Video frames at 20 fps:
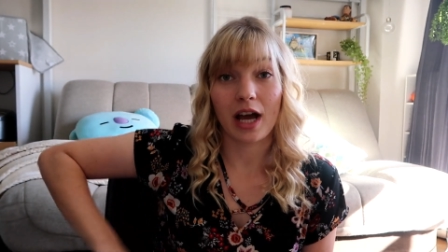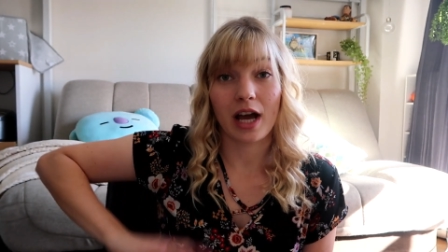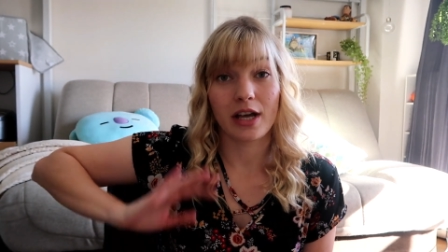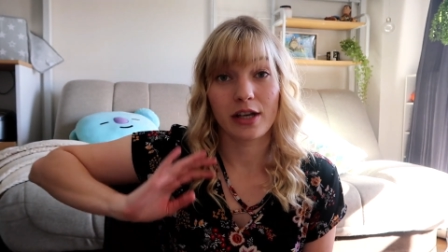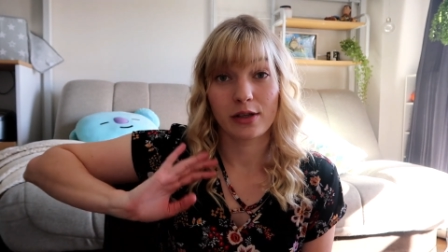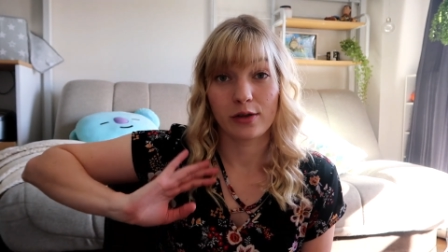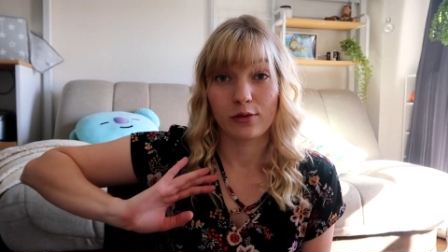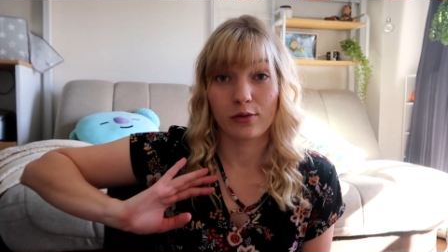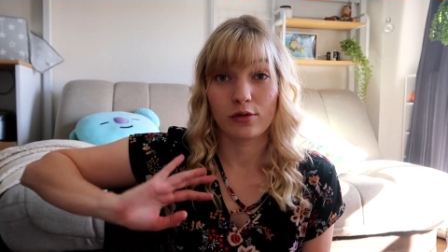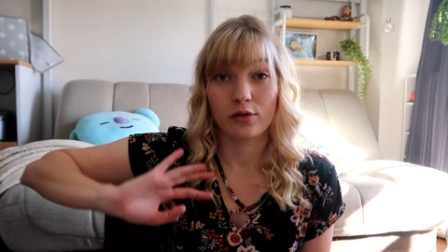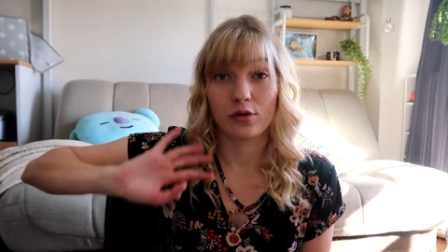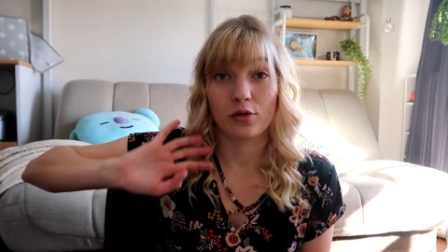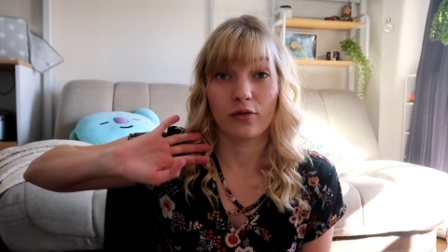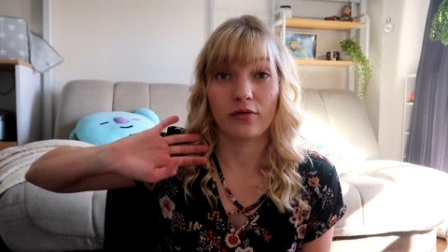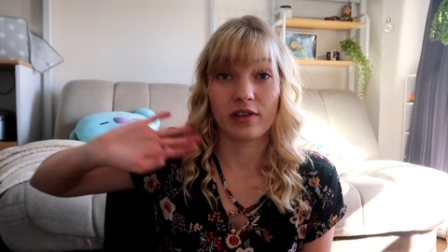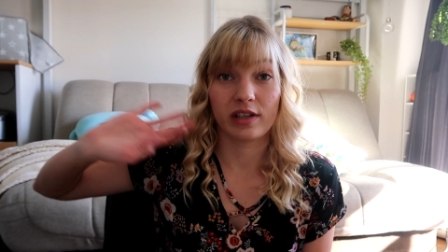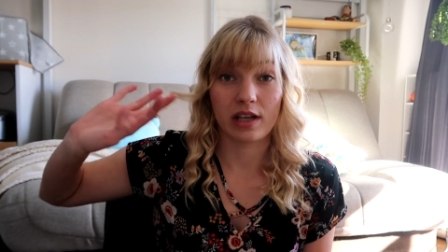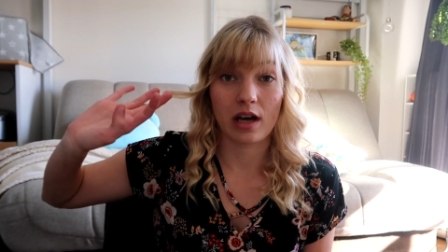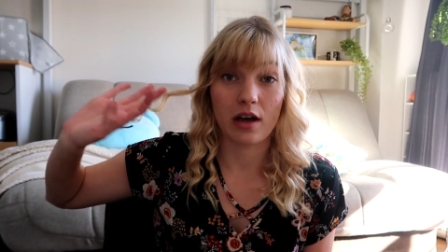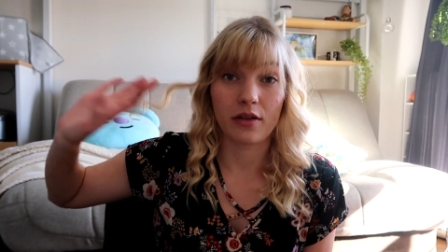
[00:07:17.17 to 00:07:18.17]
I use to
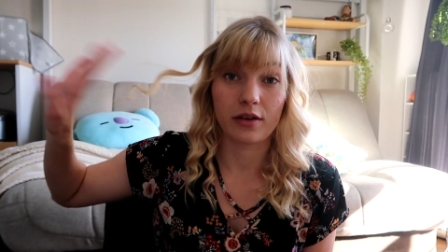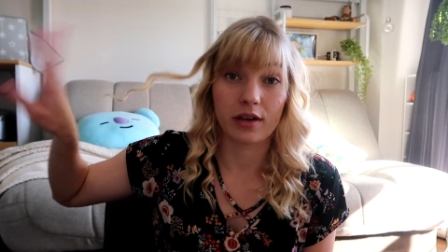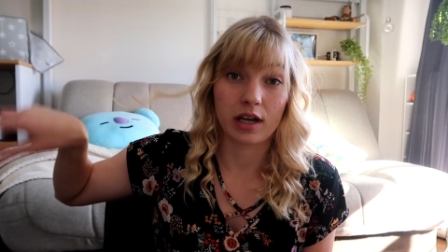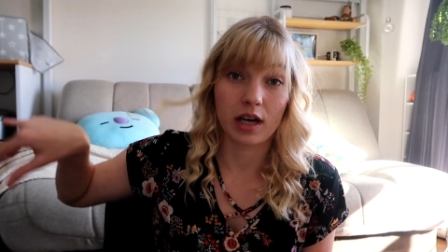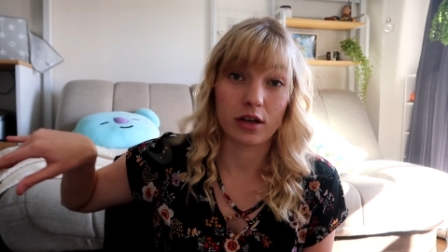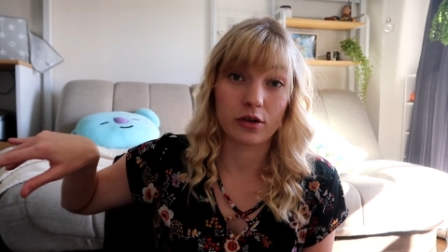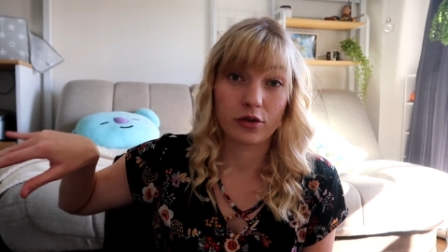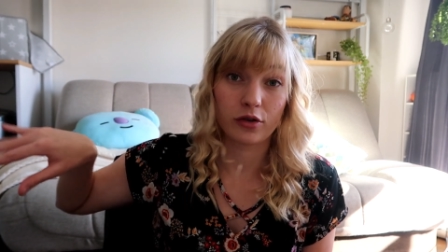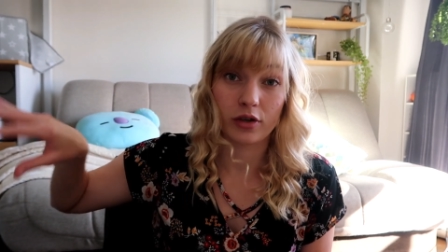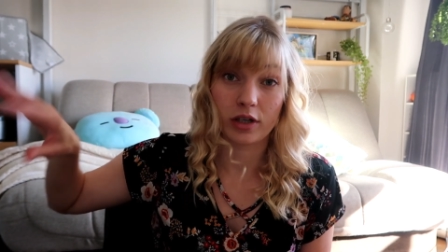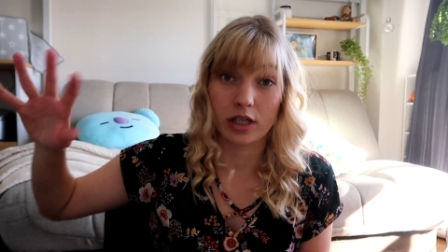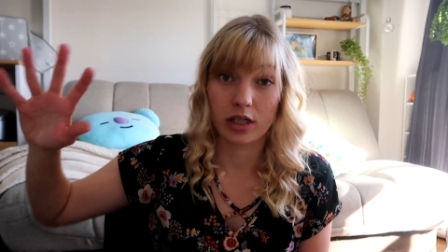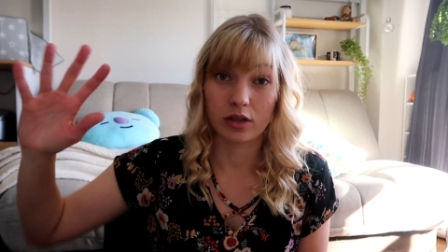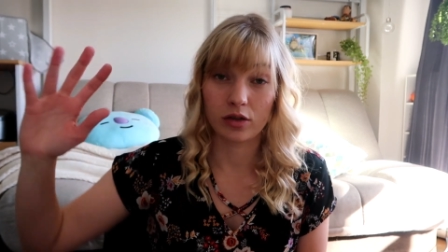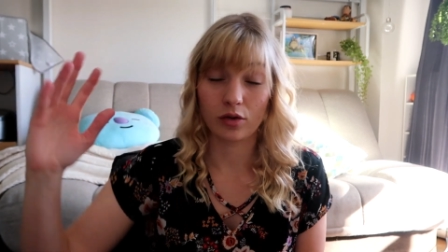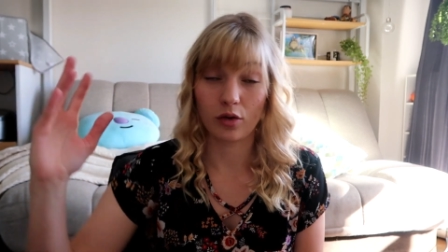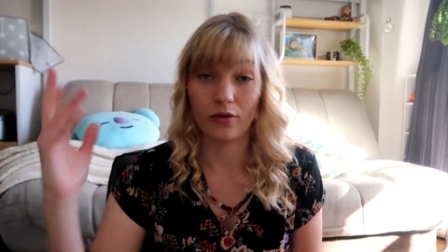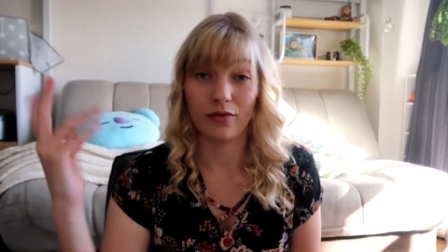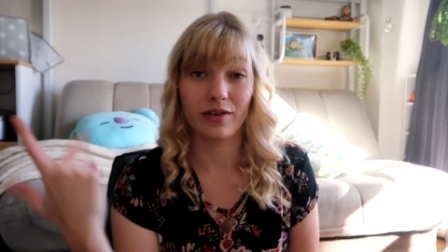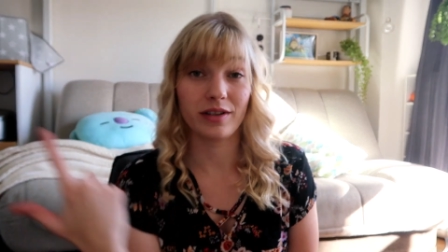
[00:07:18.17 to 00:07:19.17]
visit other
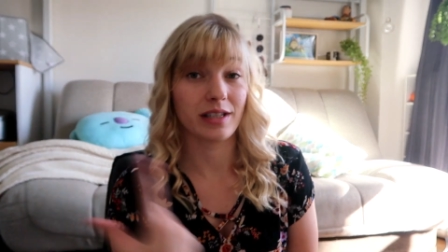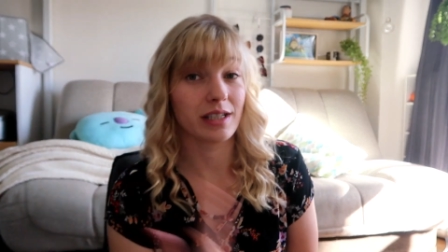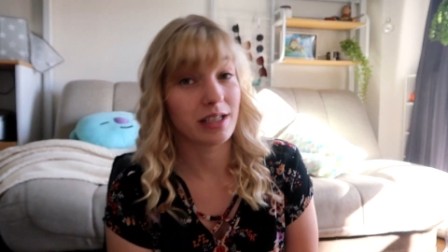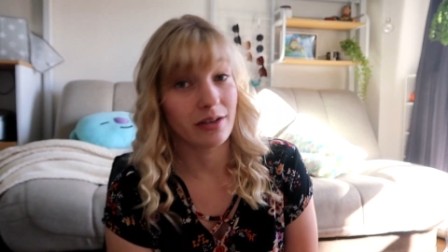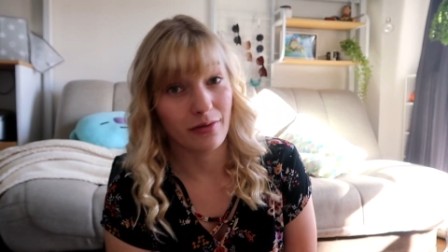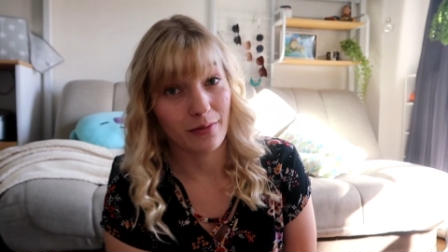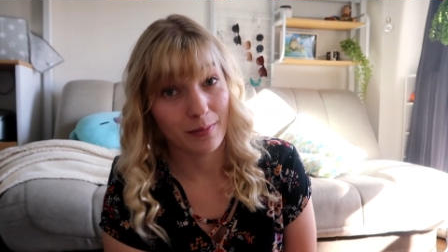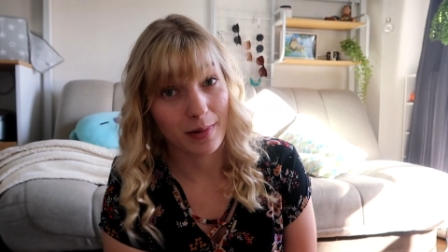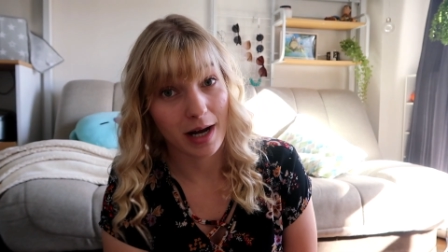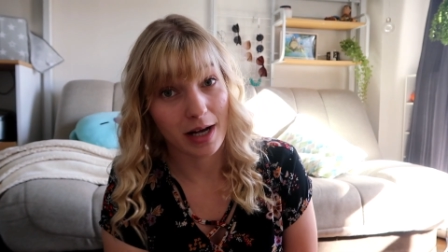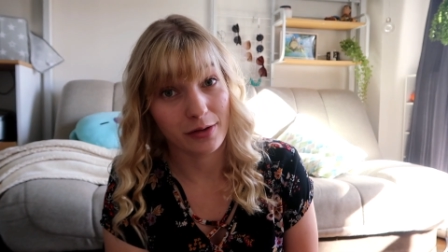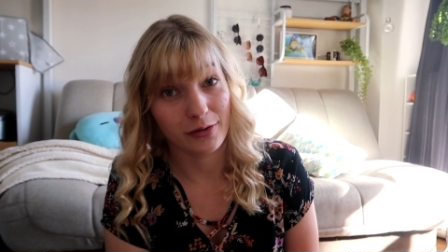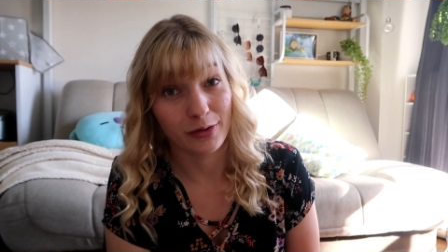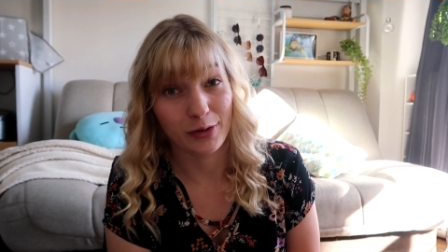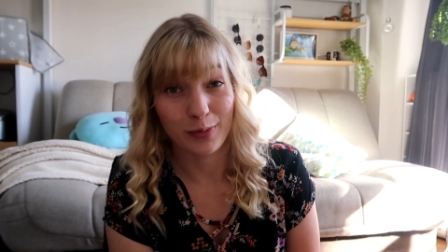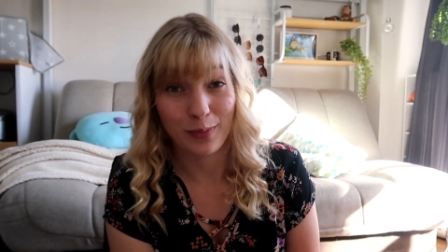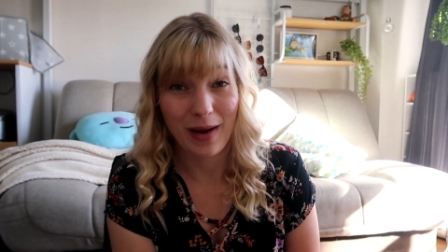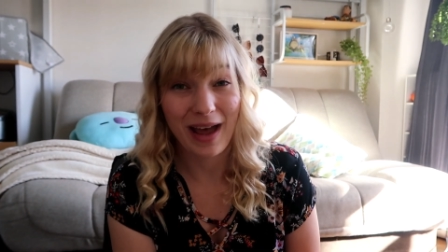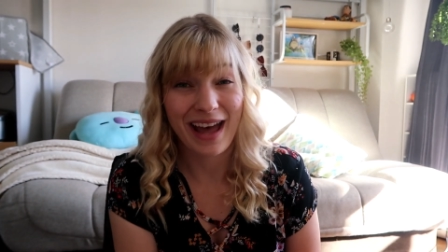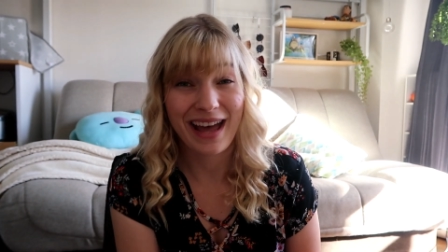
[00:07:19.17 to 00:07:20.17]
countries or visit different parts of
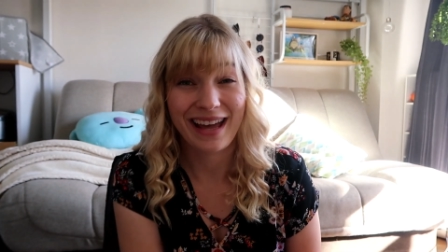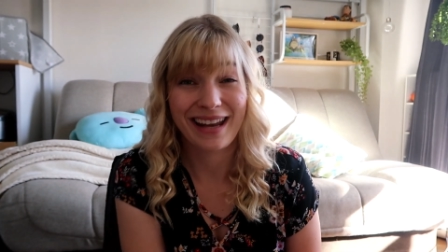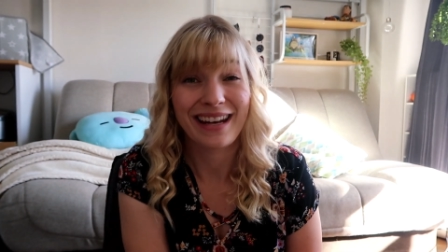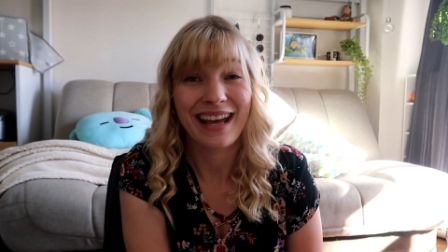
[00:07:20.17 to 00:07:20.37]
Japan.